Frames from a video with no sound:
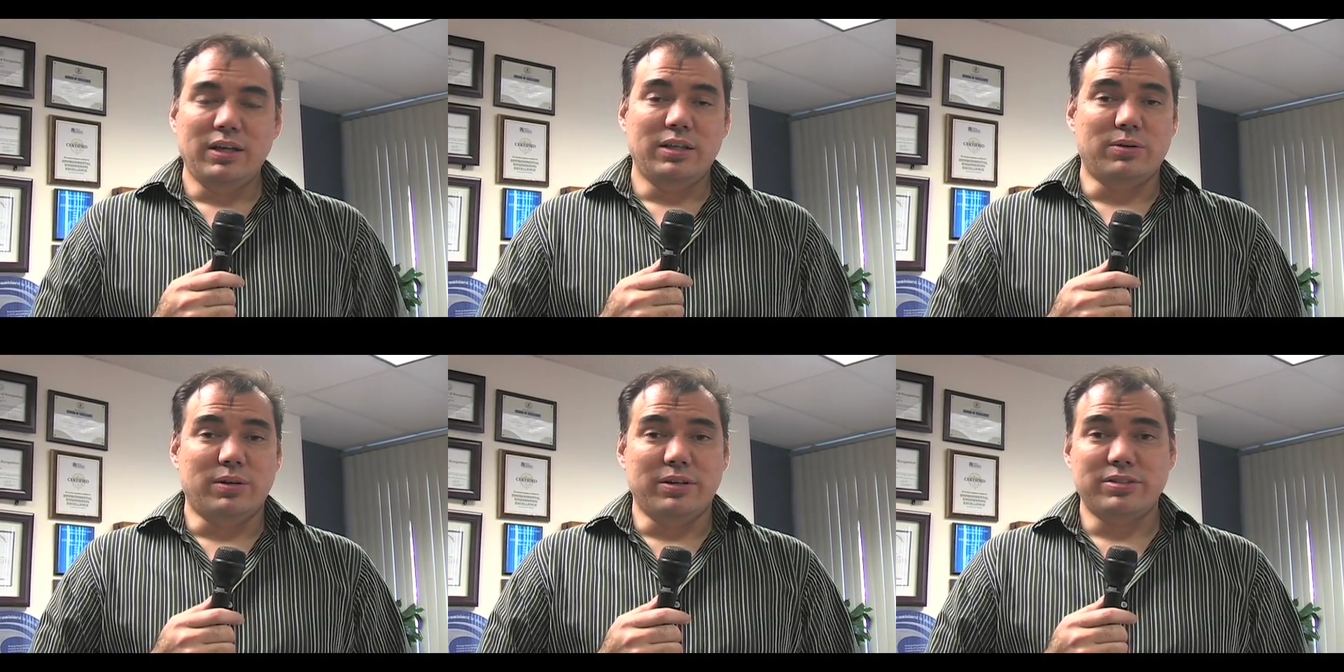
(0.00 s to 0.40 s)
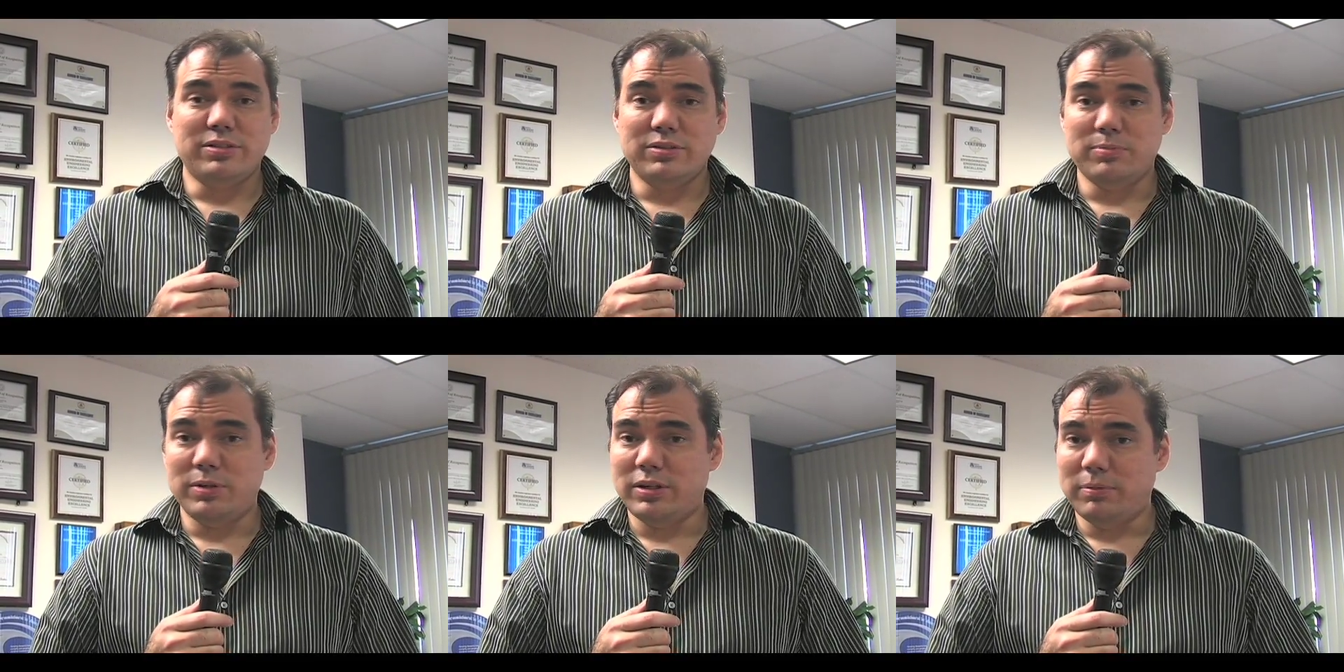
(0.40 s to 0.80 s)
There were
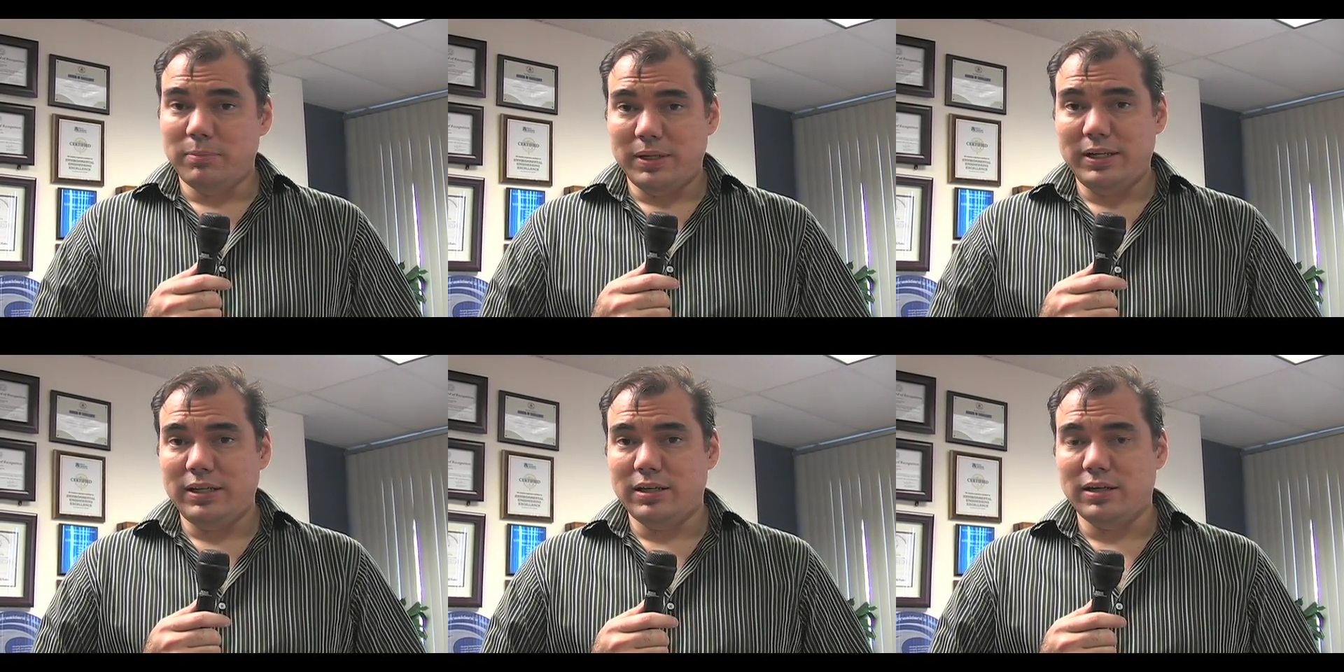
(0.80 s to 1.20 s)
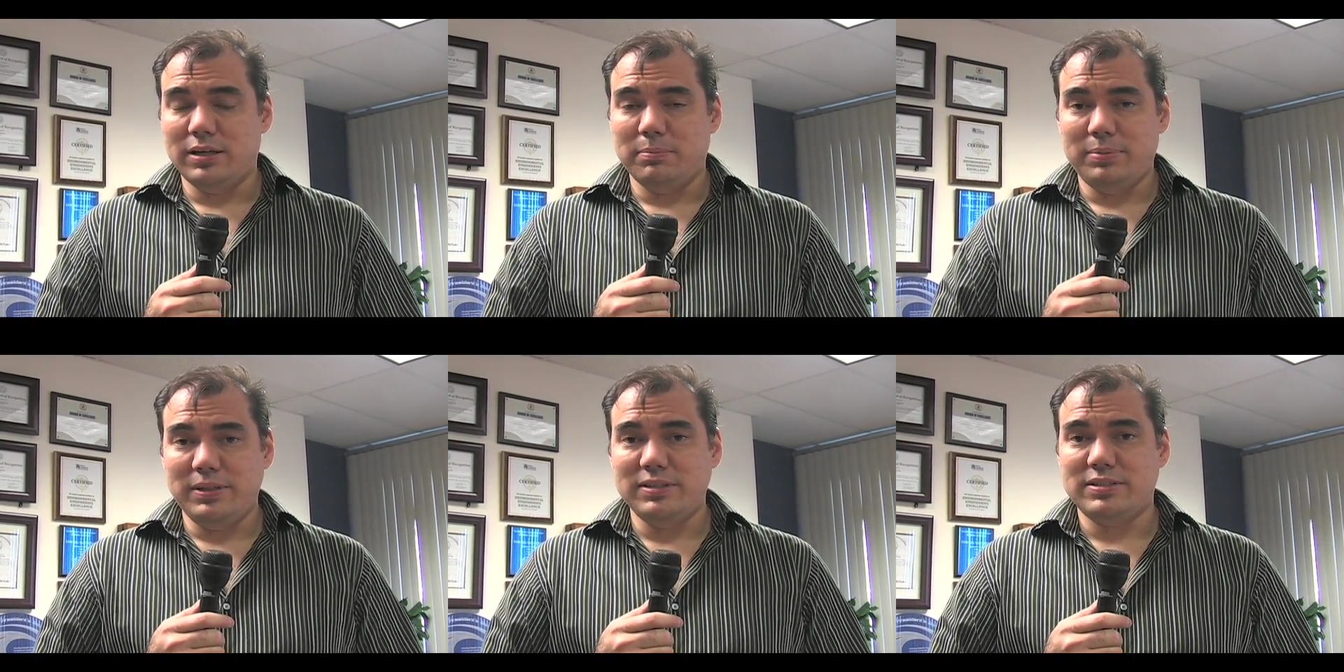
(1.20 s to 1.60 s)
also many
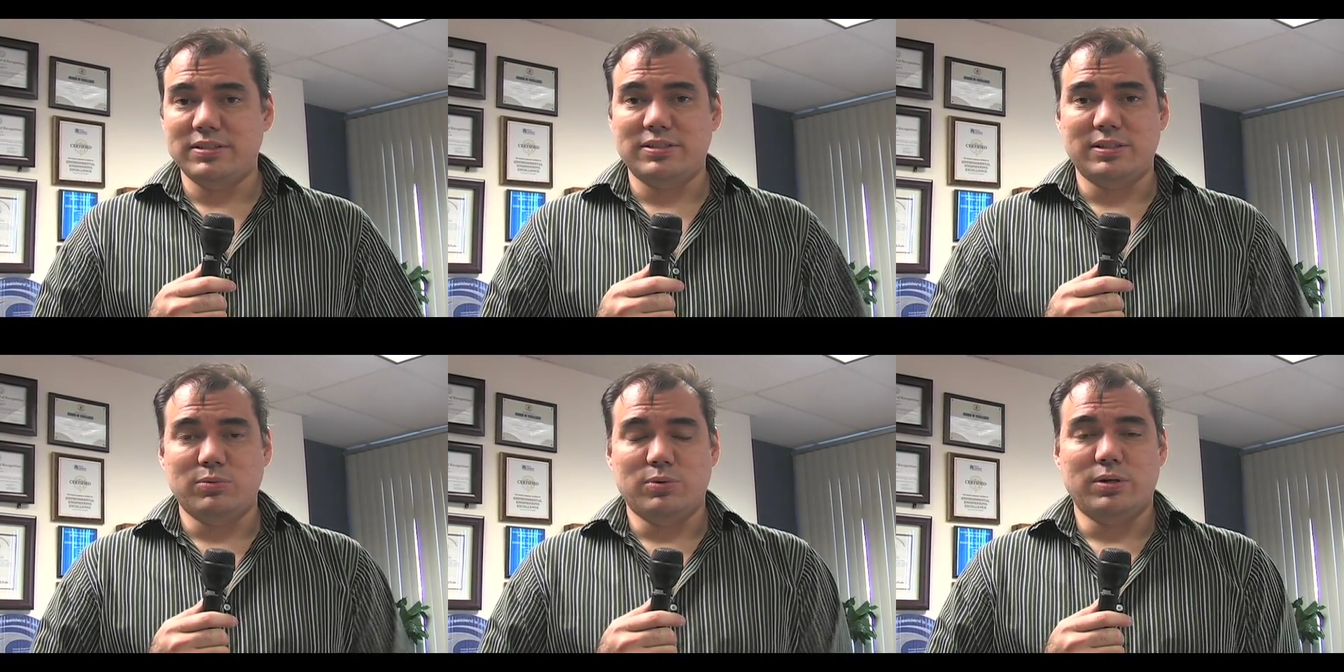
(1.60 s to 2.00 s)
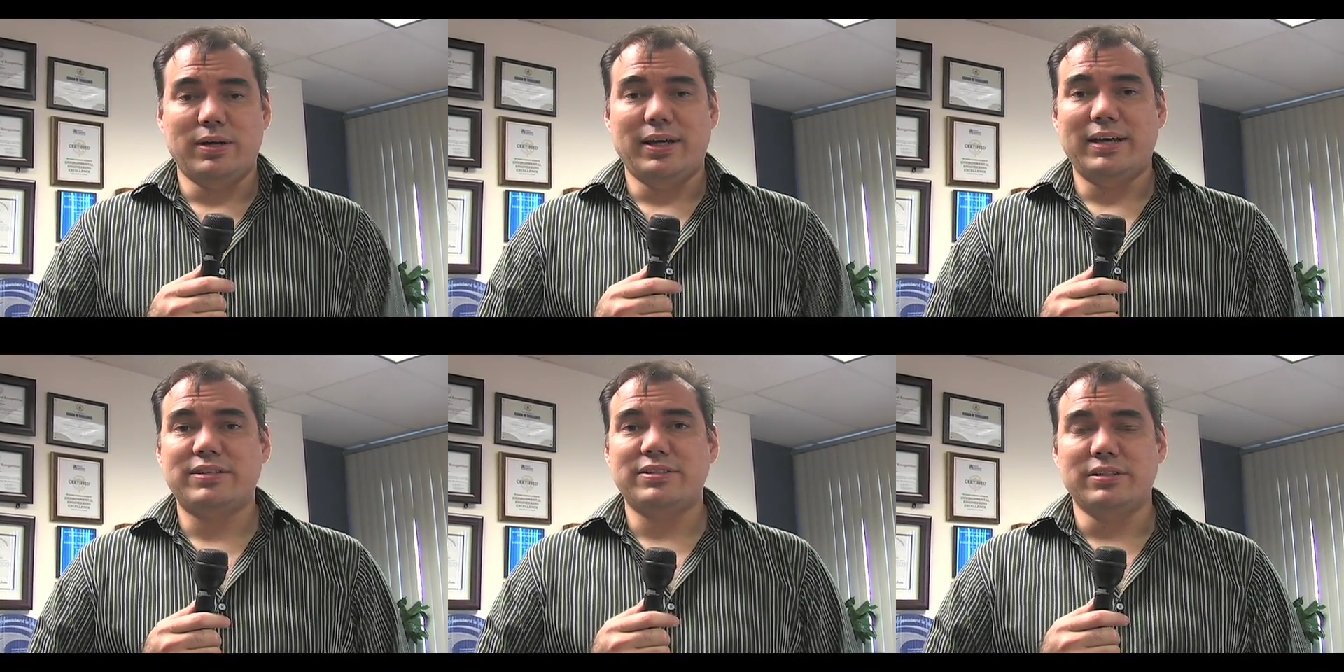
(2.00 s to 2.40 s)
uh, pieces that were
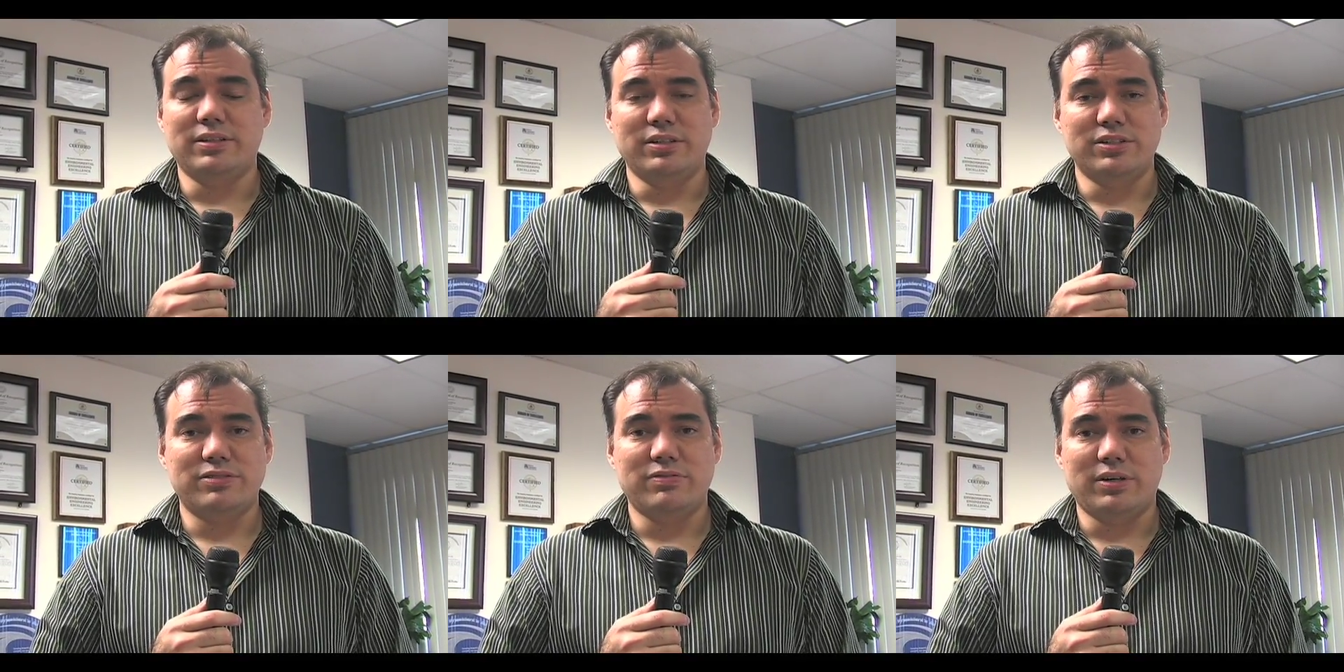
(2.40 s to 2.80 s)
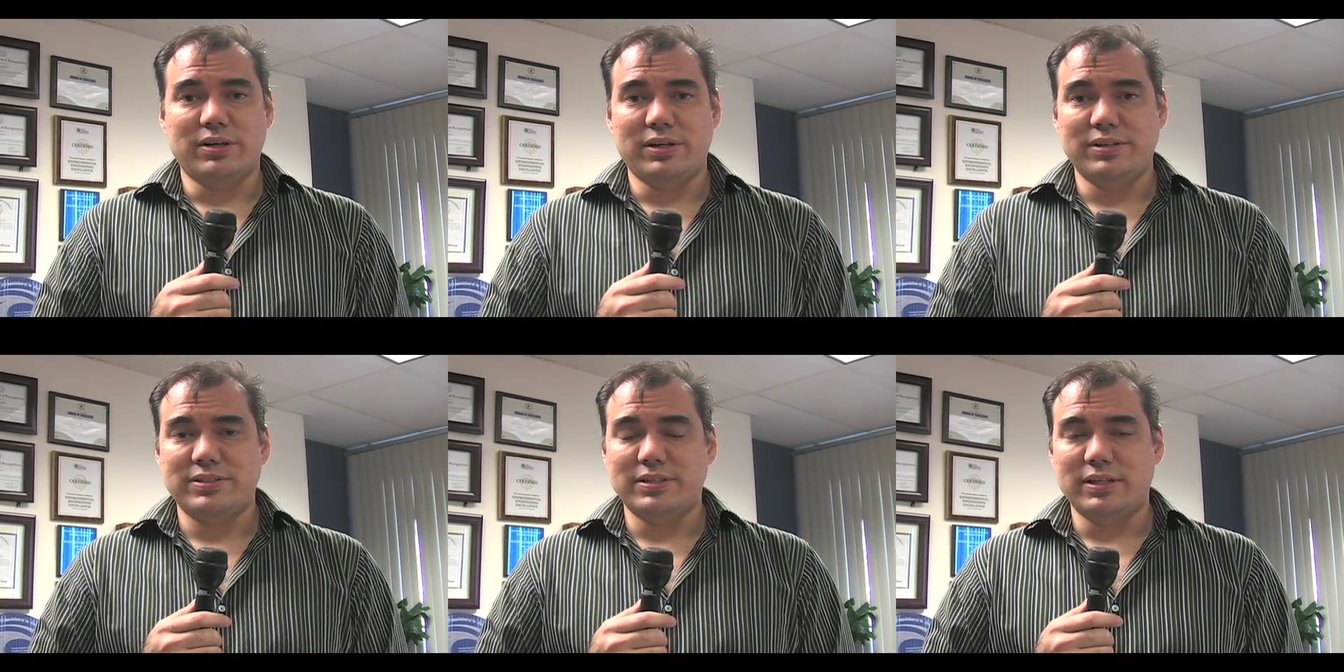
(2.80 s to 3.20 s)
excellent as
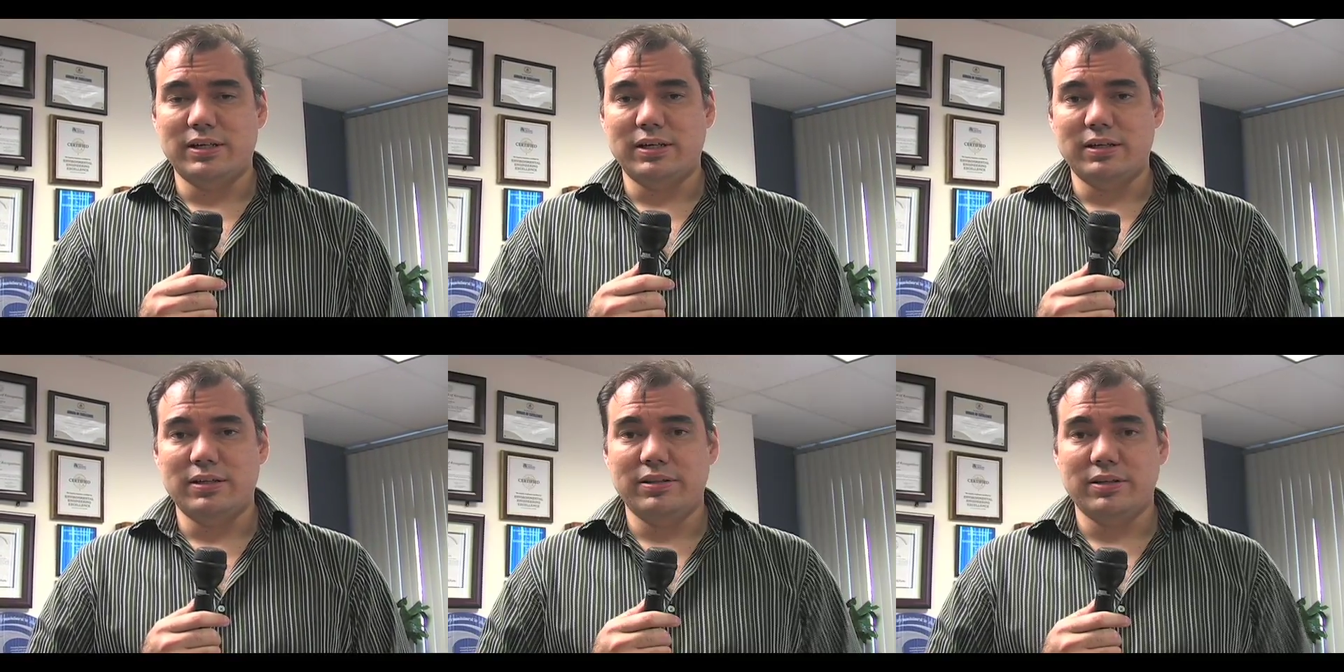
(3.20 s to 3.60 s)
far as uh,